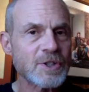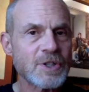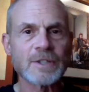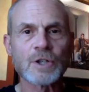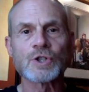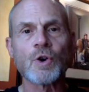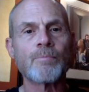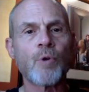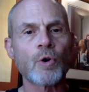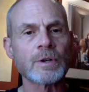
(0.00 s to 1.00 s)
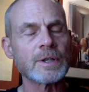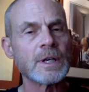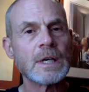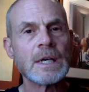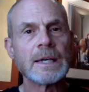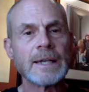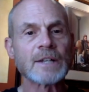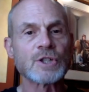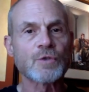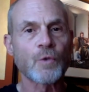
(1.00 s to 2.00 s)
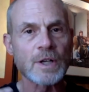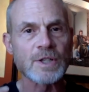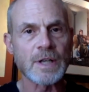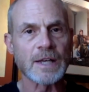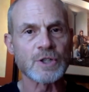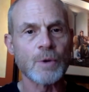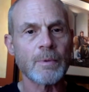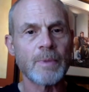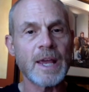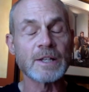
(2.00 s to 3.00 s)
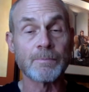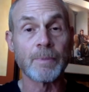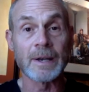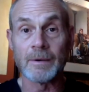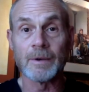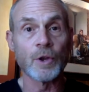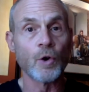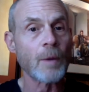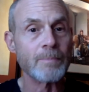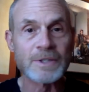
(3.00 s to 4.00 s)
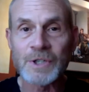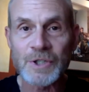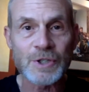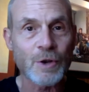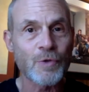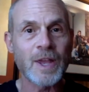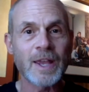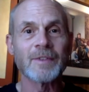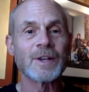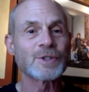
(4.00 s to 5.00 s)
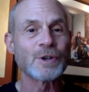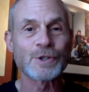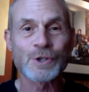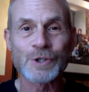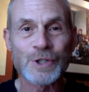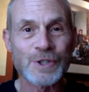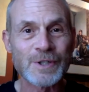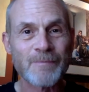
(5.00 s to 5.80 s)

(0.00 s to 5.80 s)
things are so important, not just for us as human beings, but our businesses are thinking this, our churches,